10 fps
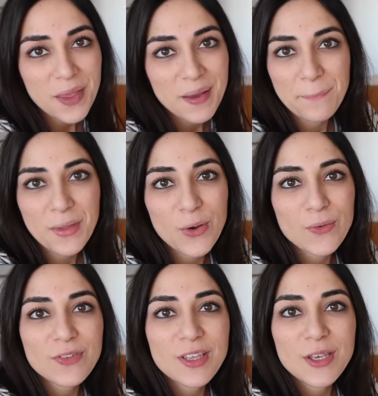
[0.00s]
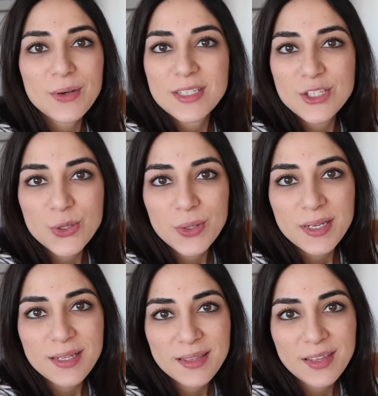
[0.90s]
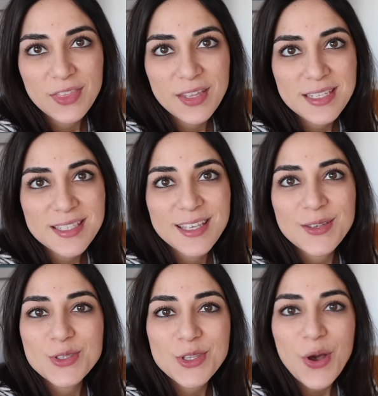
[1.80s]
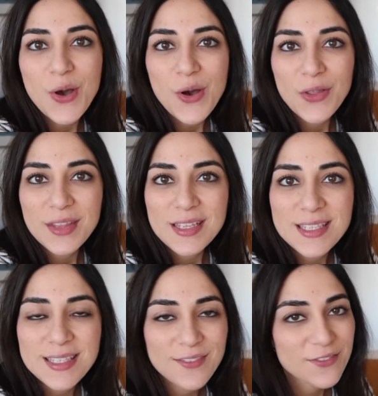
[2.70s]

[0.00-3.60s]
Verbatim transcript: Uh, hopefully you enjoyed the things that you saw on this